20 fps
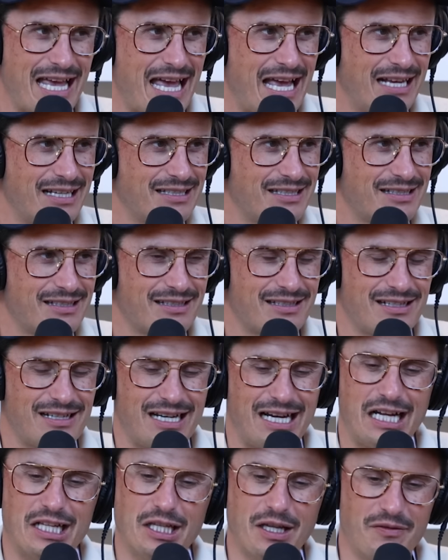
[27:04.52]
axe. Yeah.
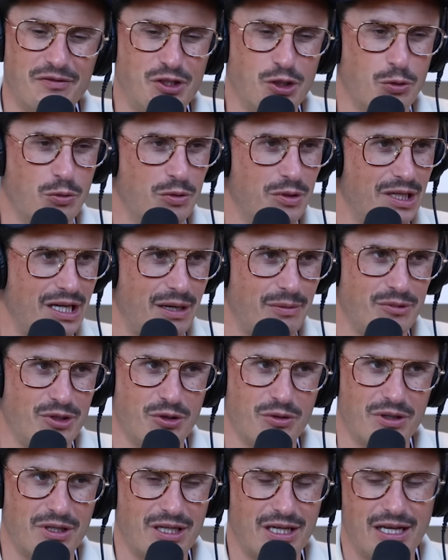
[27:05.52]
I love doing what I'm
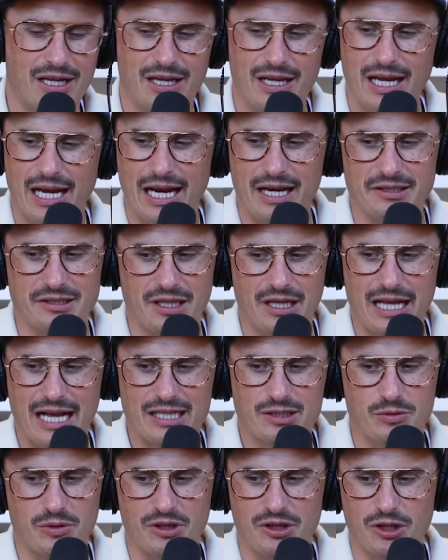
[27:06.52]
doing. Here's the
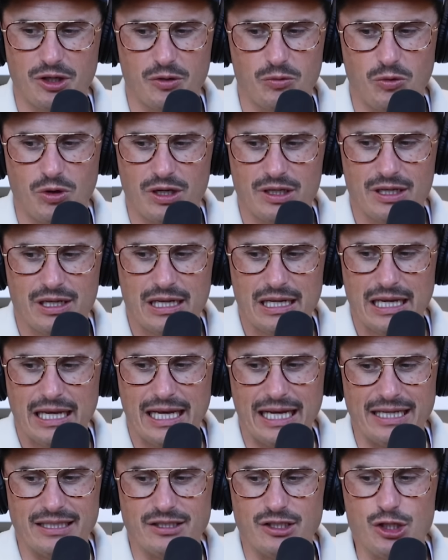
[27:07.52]
last one, third one
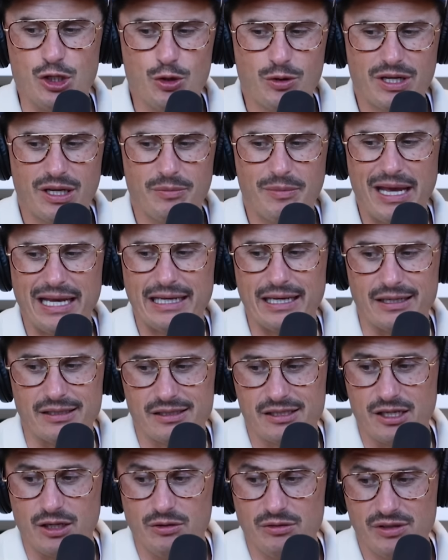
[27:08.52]
is you can make
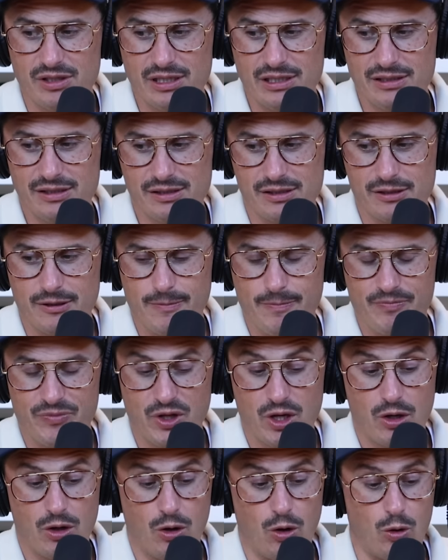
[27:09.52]
excuses
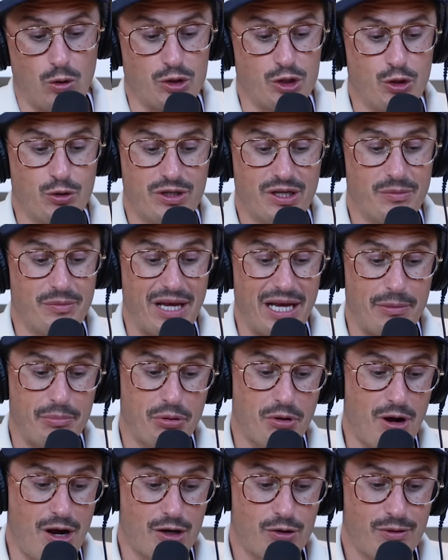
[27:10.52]
or you can make
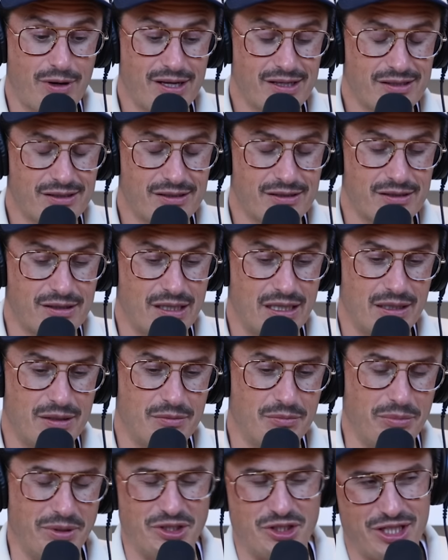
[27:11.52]
progress,
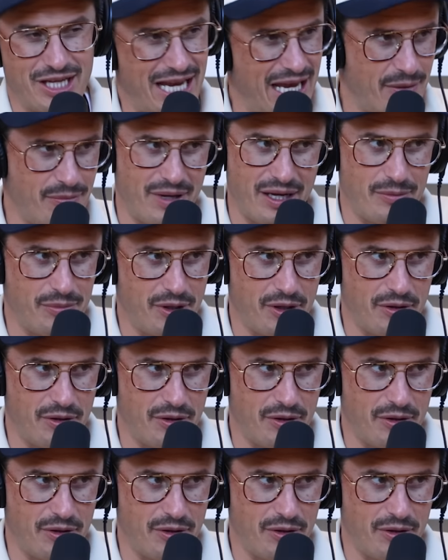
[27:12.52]
but you can't make